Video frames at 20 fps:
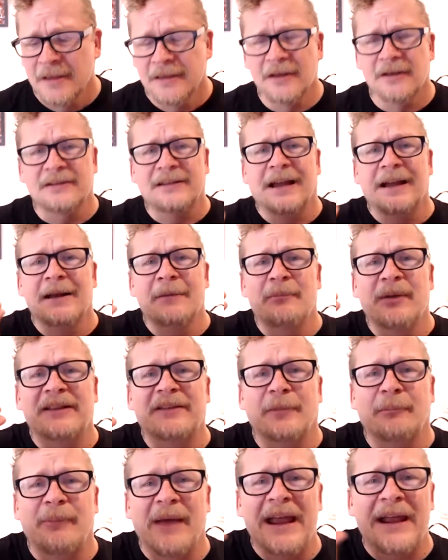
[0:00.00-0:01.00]
Little tiny
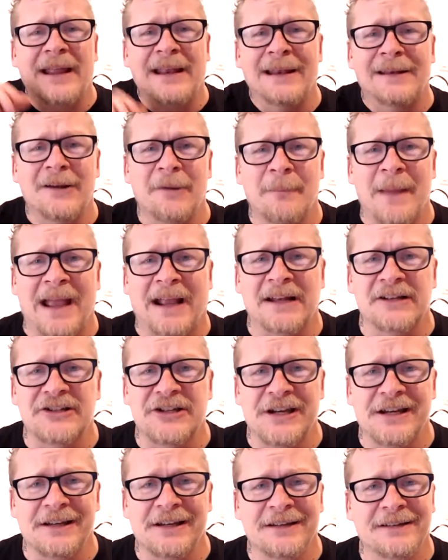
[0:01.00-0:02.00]
bits of bacon in your mac and
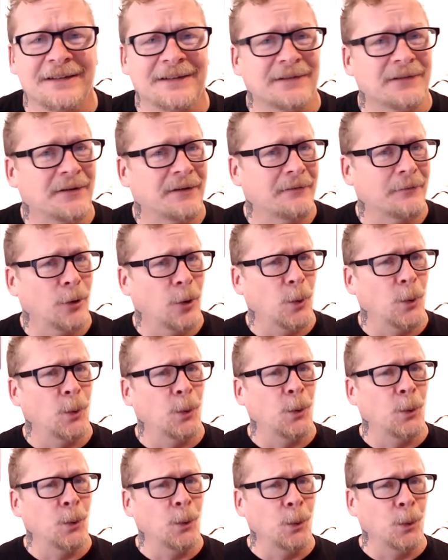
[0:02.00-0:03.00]
cheese.
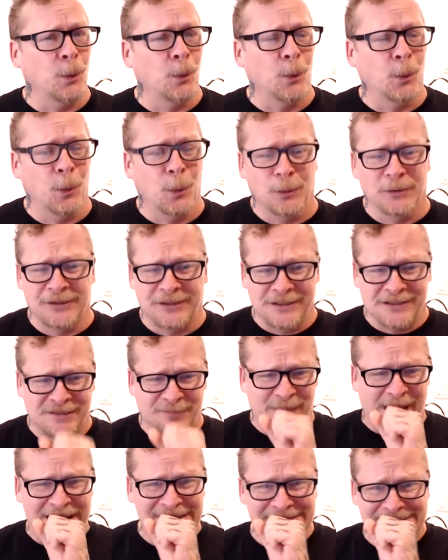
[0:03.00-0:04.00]
Oh, she's
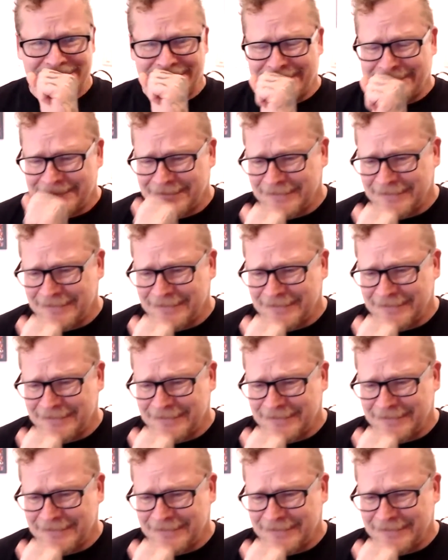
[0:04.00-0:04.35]
spicy.